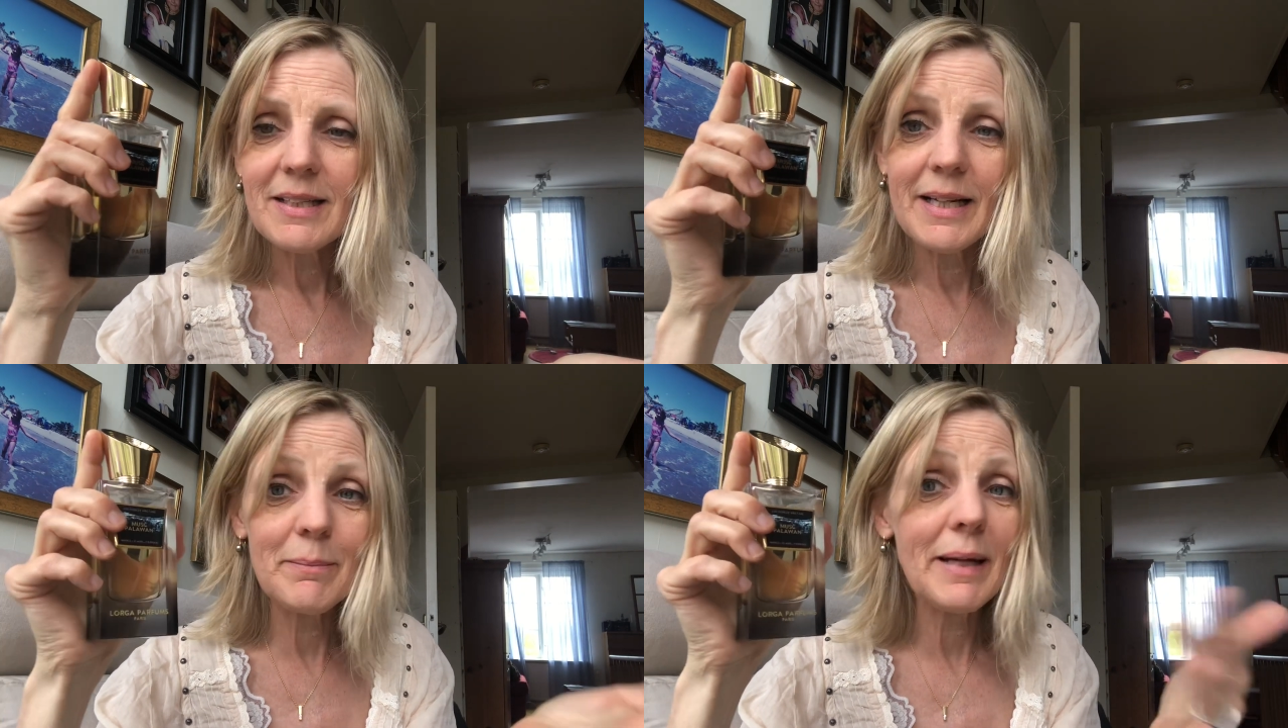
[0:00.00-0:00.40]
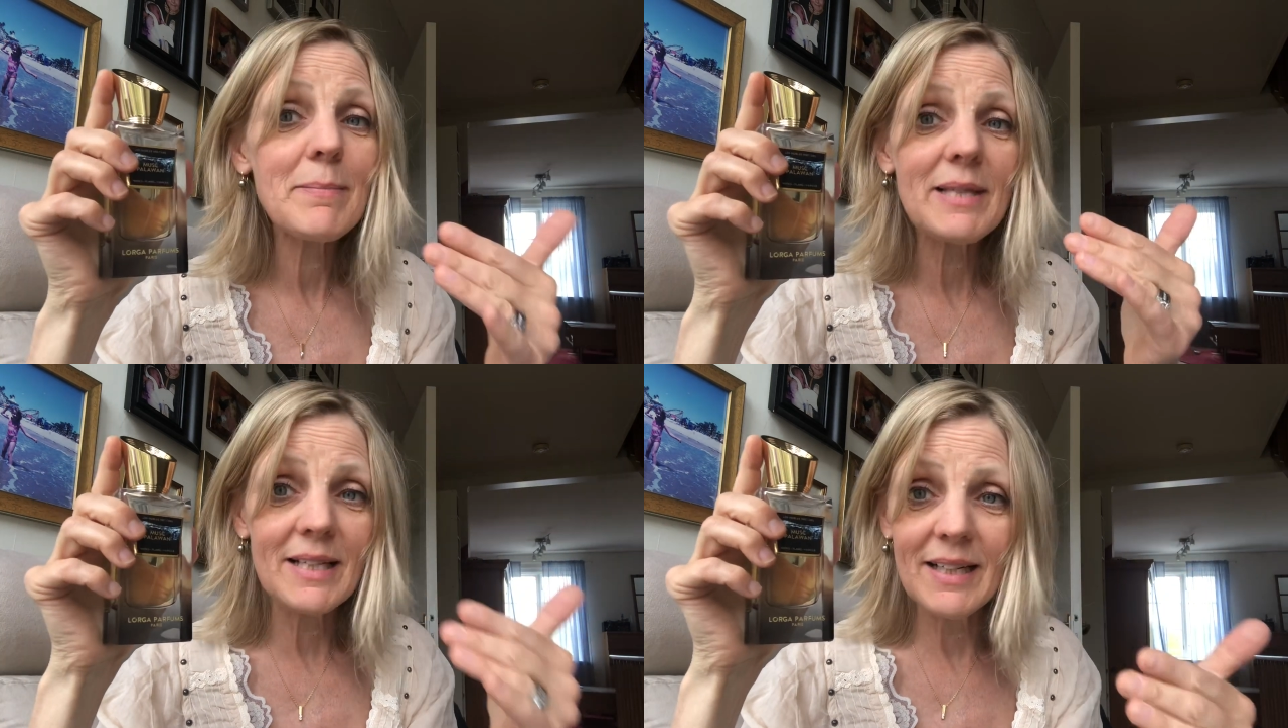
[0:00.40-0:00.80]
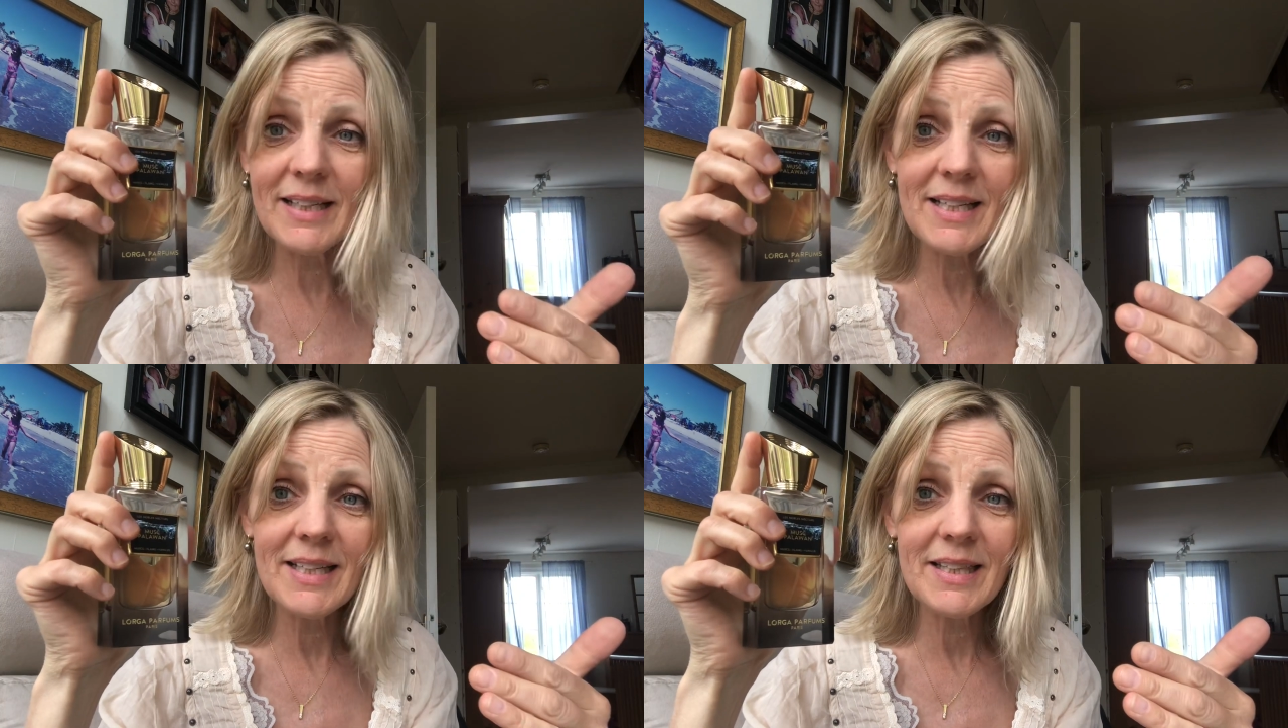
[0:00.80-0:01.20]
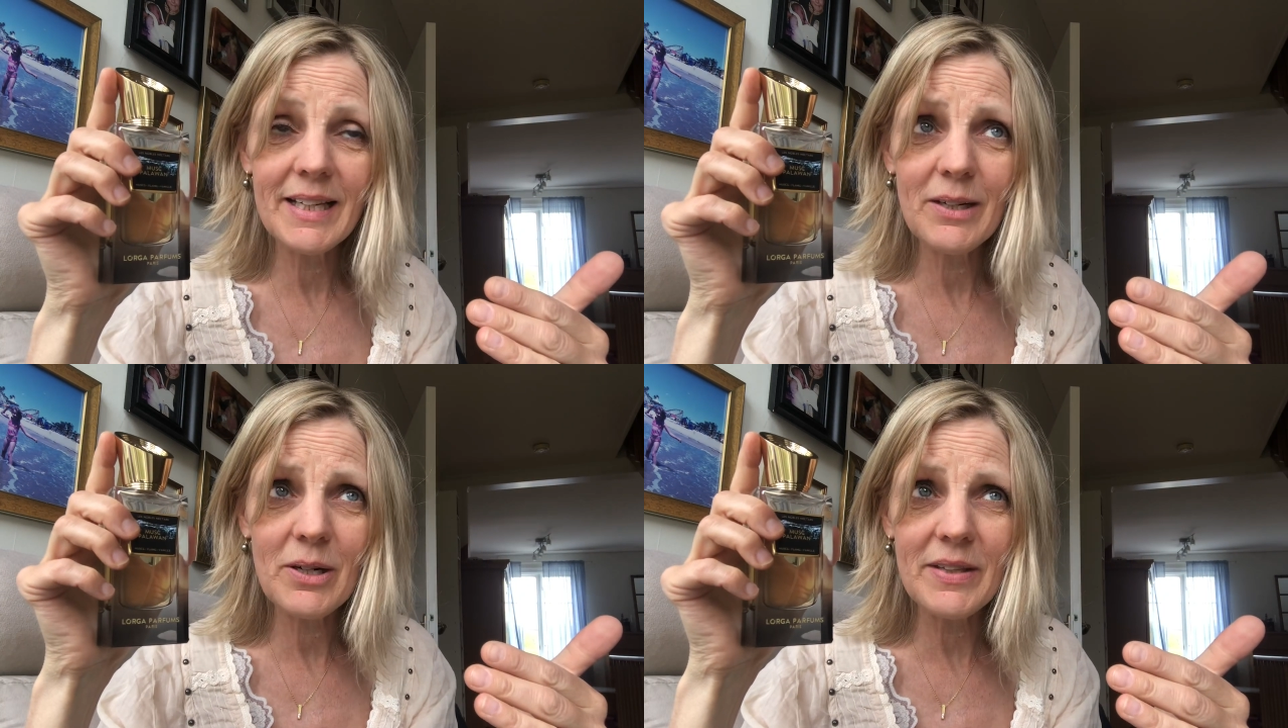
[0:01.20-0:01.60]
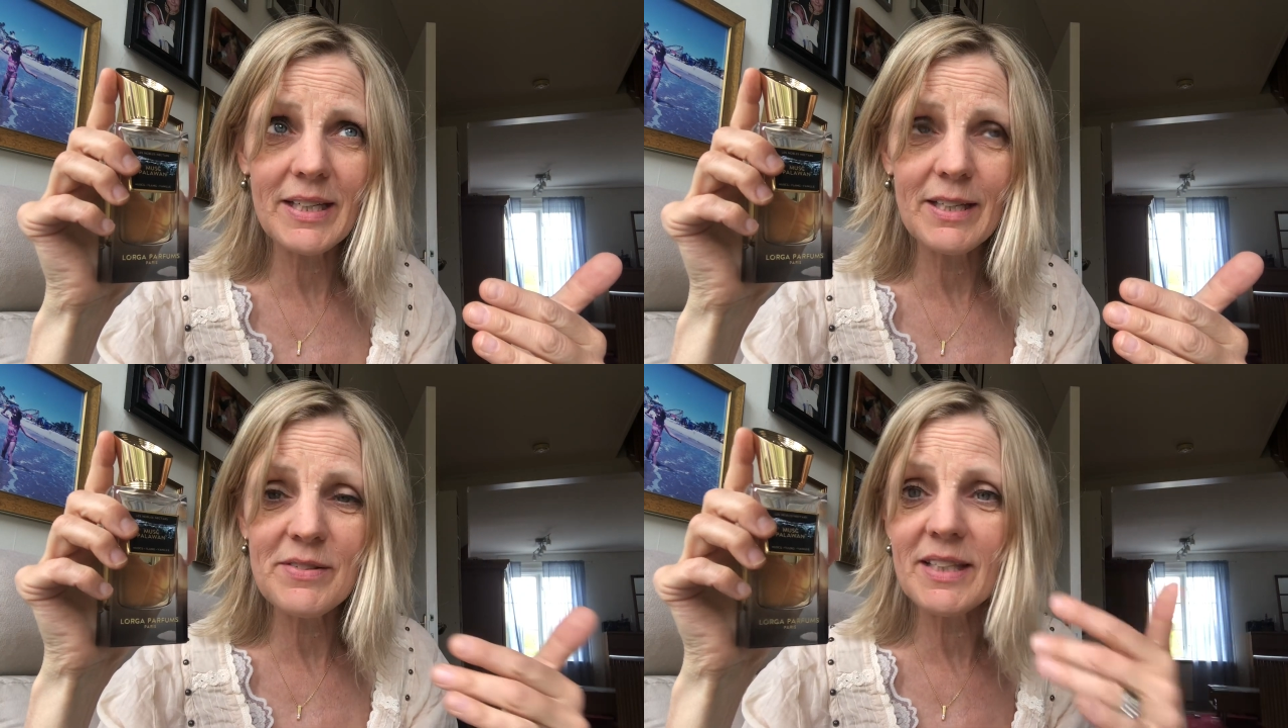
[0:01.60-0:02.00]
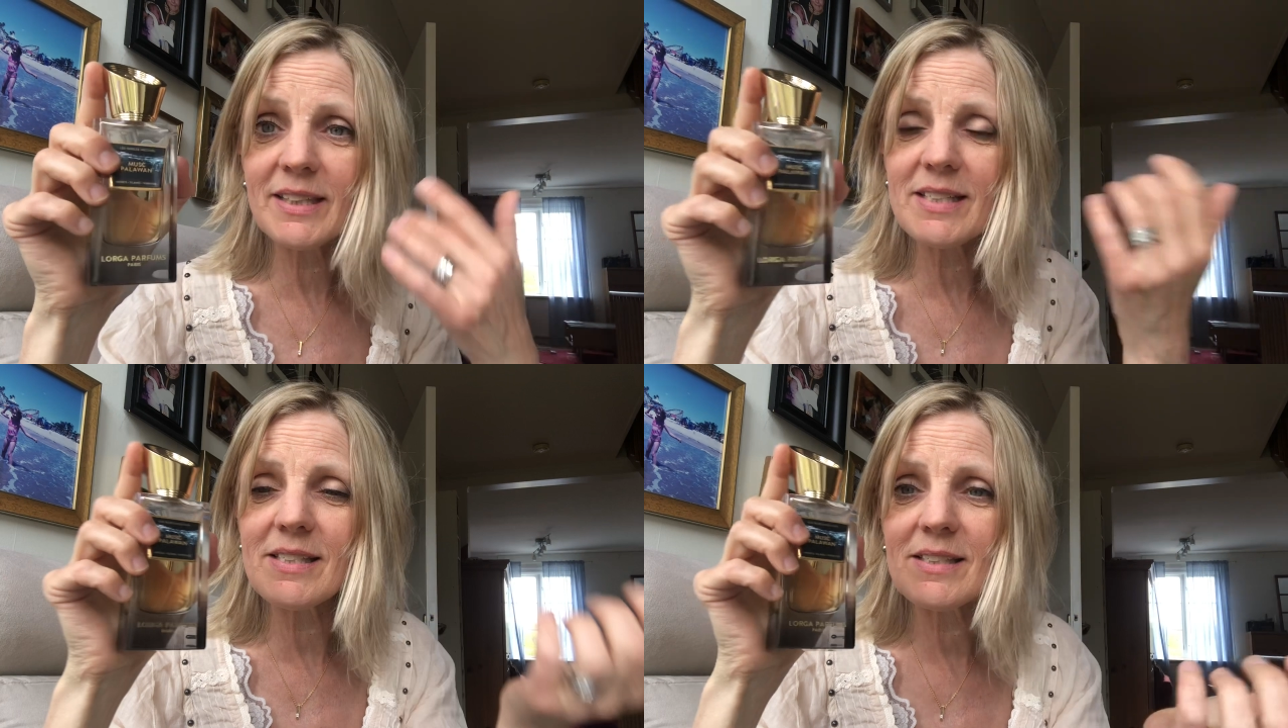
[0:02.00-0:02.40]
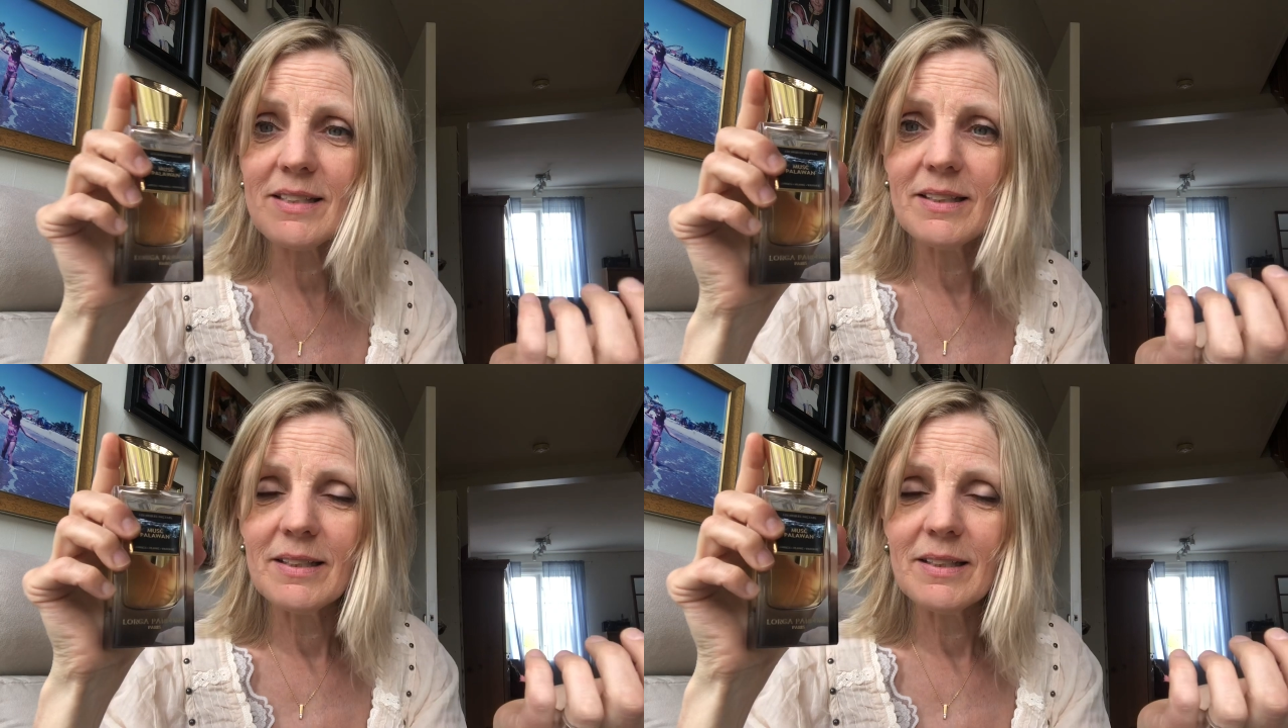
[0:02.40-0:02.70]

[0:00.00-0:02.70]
It might be the honey in there that gives it this,